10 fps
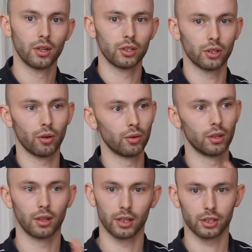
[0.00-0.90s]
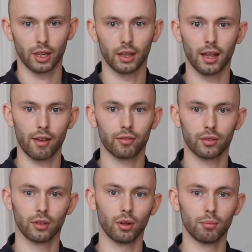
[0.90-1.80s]
So let's say left
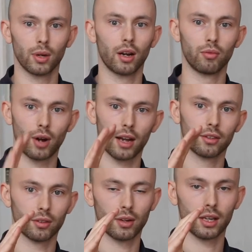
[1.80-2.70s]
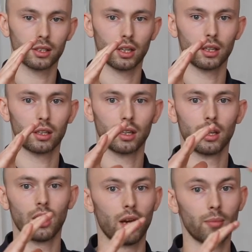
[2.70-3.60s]
lumbar, right thoracic,
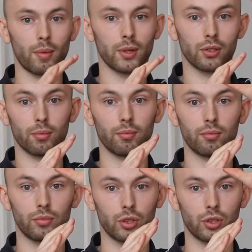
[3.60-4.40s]
and maybe some